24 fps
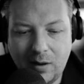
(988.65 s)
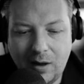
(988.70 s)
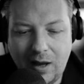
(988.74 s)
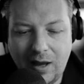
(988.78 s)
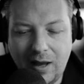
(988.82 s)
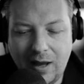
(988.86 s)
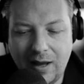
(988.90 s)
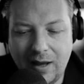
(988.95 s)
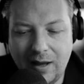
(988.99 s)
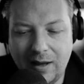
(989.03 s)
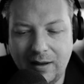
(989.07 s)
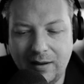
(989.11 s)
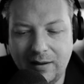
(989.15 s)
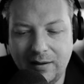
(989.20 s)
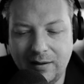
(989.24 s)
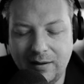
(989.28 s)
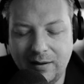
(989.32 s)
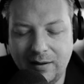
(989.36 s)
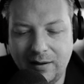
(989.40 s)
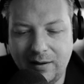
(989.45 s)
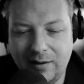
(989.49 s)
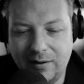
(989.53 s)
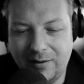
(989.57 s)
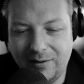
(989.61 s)
And
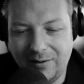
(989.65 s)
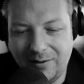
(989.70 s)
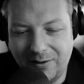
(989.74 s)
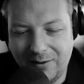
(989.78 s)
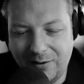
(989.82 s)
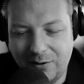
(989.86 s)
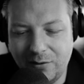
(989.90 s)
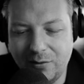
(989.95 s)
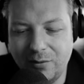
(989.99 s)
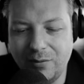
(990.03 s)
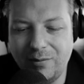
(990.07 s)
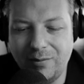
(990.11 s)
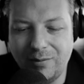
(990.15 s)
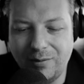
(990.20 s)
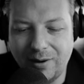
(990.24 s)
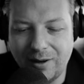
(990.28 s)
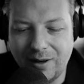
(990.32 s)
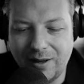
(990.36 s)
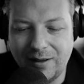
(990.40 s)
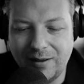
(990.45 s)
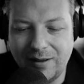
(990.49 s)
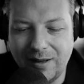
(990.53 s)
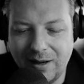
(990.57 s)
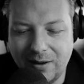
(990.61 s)
you
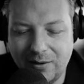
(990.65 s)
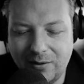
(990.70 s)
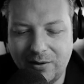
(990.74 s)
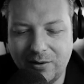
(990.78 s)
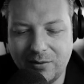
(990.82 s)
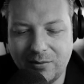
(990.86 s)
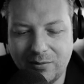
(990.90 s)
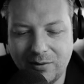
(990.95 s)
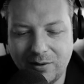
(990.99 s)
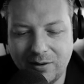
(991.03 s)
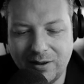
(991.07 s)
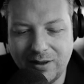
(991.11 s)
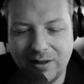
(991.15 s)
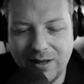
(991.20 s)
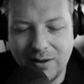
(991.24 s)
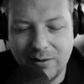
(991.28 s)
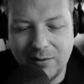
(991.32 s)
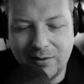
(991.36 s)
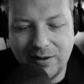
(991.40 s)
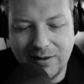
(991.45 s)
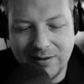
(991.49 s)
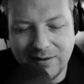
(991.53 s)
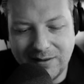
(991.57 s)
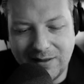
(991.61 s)
wrote it down. You wrote
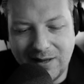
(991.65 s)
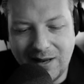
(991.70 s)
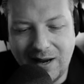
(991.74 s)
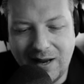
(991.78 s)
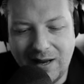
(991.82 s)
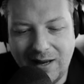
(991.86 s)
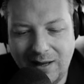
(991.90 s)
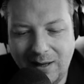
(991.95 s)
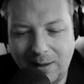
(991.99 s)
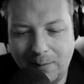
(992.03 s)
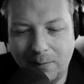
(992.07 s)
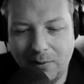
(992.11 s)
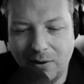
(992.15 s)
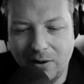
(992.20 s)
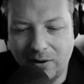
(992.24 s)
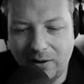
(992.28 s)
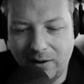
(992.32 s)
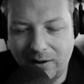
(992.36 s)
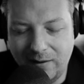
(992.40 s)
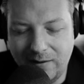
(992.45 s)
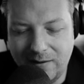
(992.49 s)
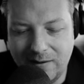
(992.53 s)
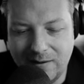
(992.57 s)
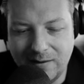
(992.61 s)
down these 3 key
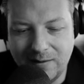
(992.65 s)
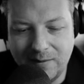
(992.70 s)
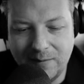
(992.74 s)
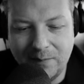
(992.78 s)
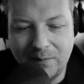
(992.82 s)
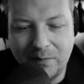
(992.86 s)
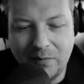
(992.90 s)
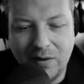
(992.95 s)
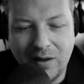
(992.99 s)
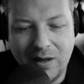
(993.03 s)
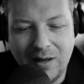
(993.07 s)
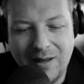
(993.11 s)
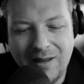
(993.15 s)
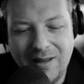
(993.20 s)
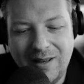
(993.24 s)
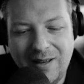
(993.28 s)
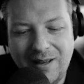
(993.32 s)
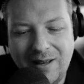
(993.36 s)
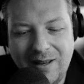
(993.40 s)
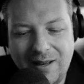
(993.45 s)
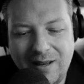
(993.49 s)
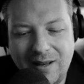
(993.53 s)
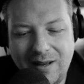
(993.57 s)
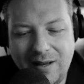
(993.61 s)
points.
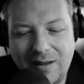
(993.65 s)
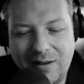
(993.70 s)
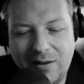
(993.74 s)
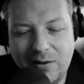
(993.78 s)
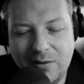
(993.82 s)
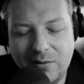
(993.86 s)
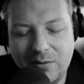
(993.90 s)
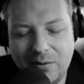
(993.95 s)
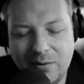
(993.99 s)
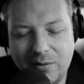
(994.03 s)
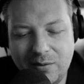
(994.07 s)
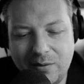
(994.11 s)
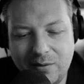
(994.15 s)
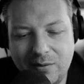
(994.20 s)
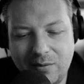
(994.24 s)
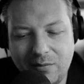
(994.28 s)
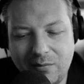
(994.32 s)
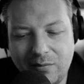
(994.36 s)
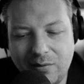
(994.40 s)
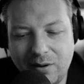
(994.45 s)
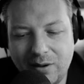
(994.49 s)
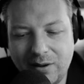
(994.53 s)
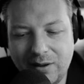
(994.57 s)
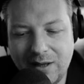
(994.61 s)
And you
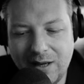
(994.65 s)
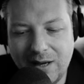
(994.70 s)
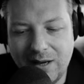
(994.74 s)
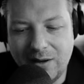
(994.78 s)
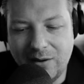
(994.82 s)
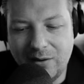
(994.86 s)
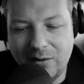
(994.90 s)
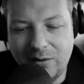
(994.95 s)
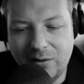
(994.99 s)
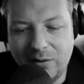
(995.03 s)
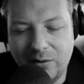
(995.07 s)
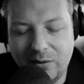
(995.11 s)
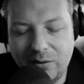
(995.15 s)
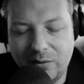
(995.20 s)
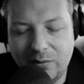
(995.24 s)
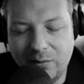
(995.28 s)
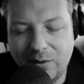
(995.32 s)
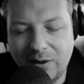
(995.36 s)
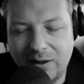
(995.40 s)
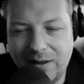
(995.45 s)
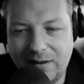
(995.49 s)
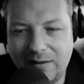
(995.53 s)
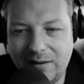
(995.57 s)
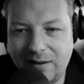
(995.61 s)
wrote down
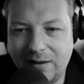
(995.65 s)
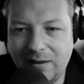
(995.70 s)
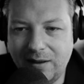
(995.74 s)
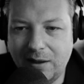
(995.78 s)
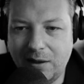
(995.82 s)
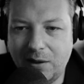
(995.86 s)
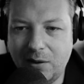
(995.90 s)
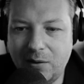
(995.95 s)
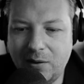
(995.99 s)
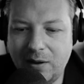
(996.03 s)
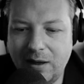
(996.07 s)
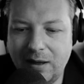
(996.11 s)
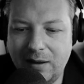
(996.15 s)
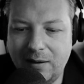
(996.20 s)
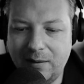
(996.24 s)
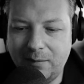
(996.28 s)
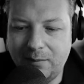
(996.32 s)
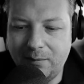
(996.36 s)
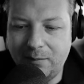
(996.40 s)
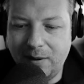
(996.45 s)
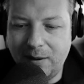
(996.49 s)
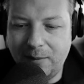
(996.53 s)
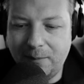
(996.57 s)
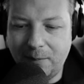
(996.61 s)
what is it that you
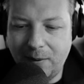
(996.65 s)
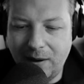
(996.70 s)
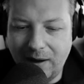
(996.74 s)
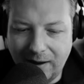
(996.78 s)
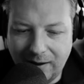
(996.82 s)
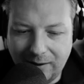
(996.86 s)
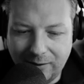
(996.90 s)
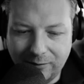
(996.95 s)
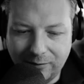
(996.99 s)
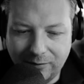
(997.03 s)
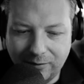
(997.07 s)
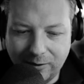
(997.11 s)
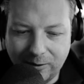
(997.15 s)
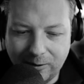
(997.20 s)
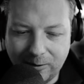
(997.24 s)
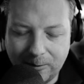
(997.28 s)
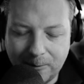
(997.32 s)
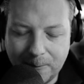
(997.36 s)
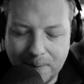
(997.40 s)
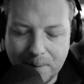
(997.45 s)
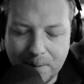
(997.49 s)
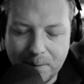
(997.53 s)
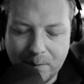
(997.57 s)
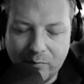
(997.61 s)
can be paid
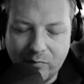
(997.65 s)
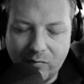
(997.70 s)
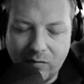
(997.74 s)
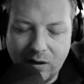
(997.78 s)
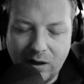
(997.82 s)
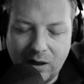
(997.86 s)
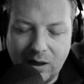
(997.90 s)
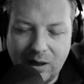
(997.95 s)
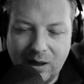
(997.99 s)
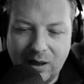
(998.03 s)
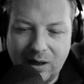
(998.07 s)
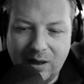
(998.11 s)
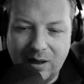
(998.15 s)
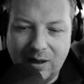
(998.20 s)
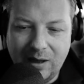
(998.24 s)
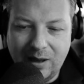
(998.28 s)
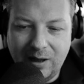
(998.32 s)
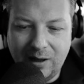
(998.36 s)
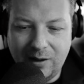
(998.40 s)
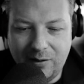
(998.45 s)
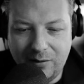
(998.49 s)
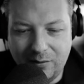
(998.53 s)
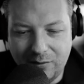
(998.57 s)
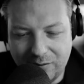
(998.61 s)
for.
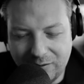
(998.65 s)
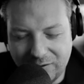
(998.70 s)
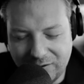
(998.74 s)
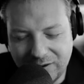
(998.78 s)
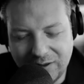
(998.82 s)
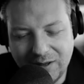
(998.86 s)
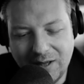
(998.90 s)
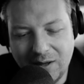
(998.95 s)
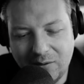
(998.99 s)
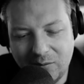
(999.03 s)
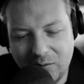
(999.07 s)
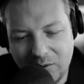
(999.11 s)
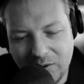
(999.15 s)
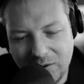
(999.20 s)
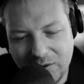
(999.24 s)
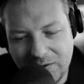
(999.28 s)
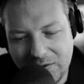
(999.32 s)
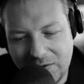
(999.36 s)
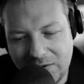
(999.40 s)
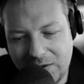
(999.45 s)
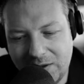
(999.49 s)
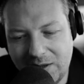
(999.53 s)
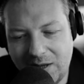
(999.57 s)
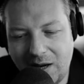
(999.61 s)
And you wrote down
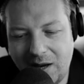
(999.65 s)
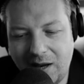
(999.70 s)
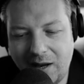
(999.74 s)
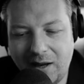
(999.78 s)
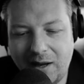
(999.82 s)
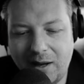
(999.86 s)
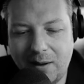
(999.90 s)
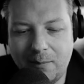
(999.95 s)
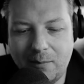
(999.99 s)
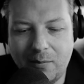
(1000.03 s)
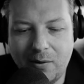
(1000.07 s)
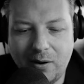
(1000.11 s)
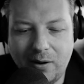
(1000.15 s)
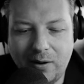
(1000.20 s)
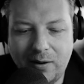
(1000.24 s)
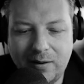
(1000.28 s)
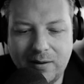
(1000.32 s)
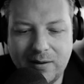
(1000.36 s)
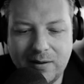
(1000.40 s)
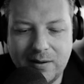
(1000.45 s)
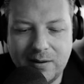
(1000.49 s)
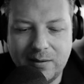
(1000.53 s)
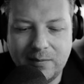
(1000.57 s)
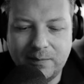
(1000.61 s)
those 3 key
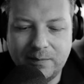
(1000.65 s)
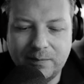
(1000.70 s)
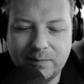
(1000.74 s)
points.